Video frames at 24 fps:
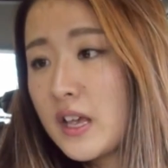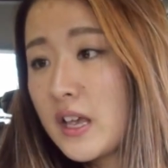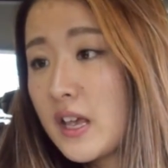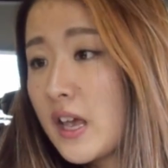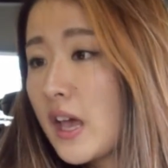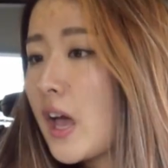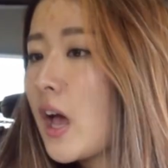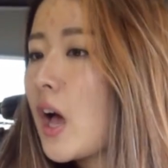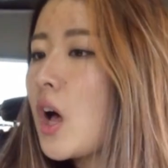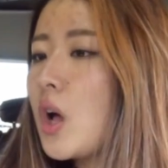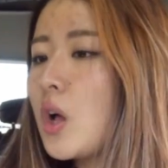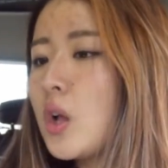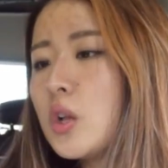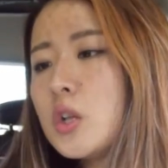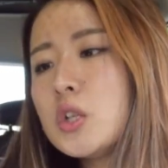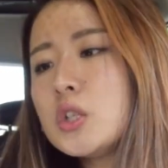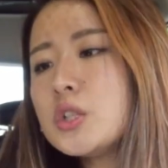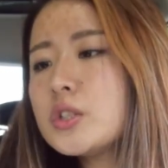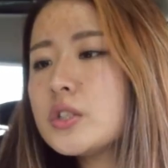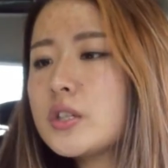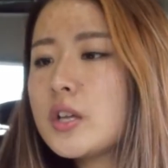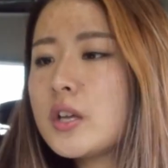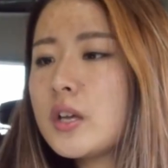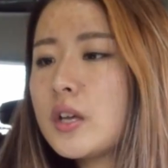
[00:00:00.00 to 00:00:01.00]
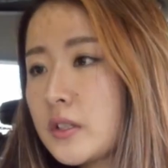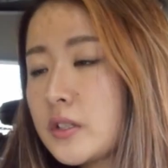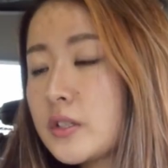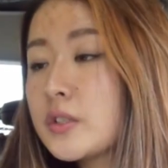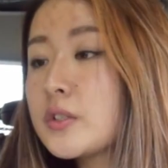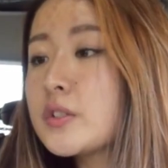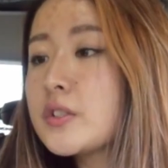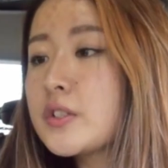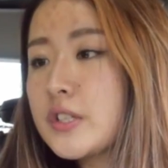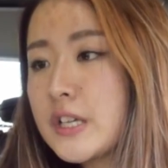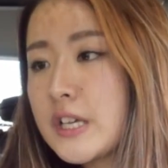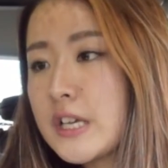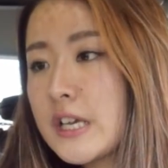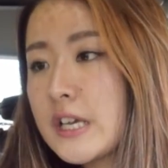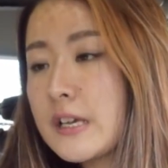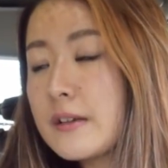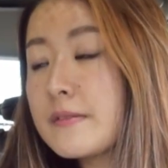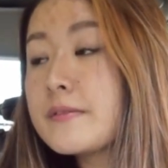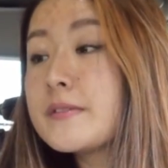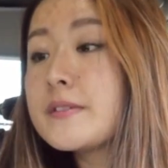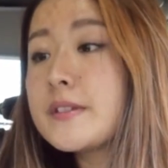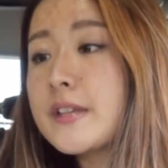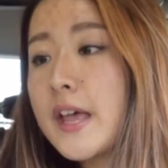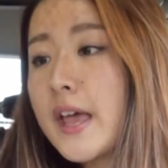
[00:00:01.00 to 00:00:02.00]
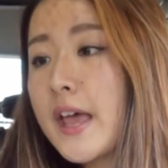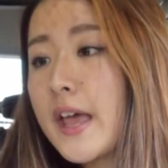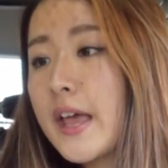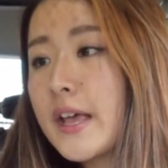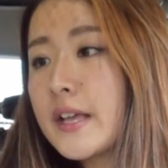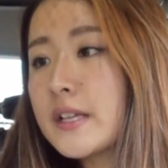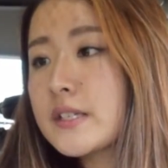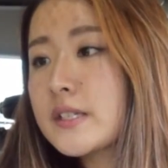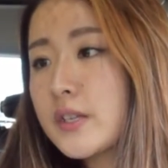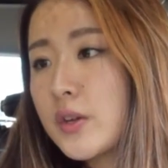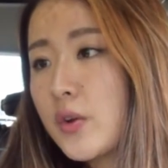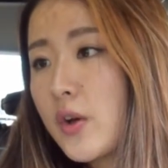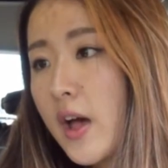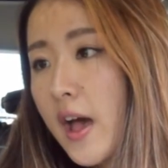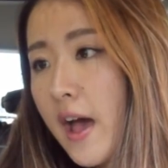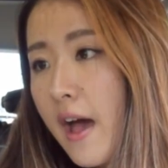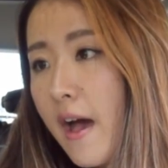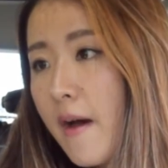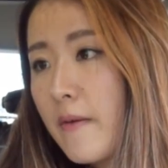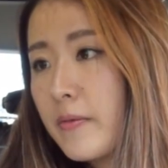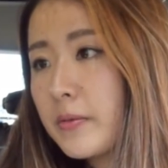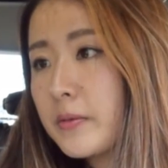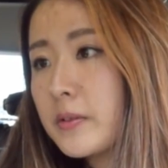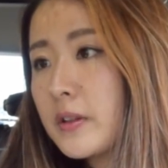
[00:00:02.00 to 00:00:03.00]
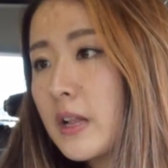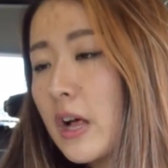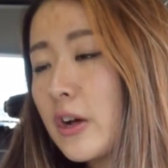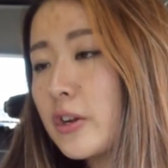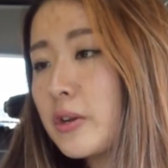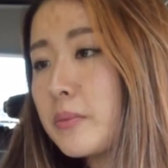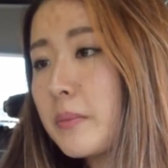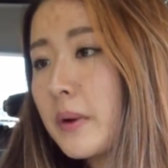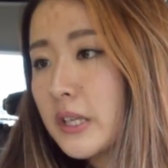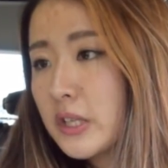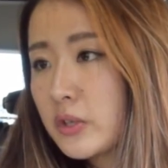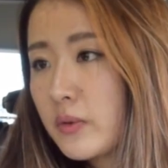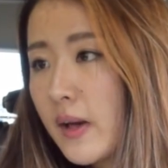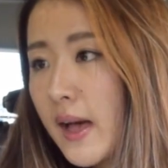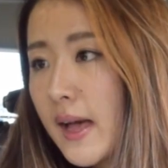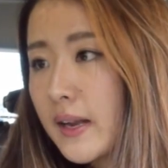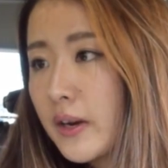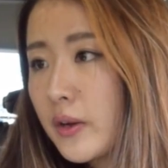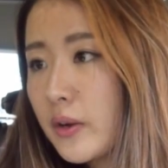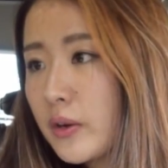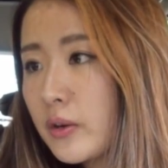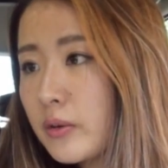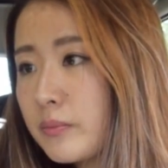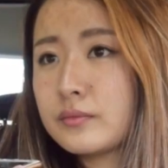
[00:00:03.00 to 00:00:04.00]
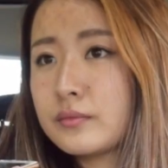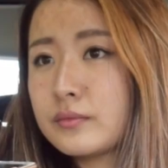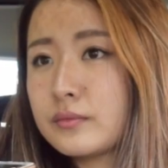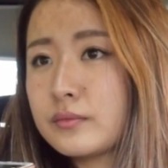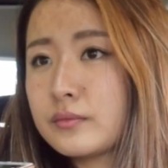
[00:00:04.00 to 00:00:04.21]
Hills to see if they still have Cloud Macchiato.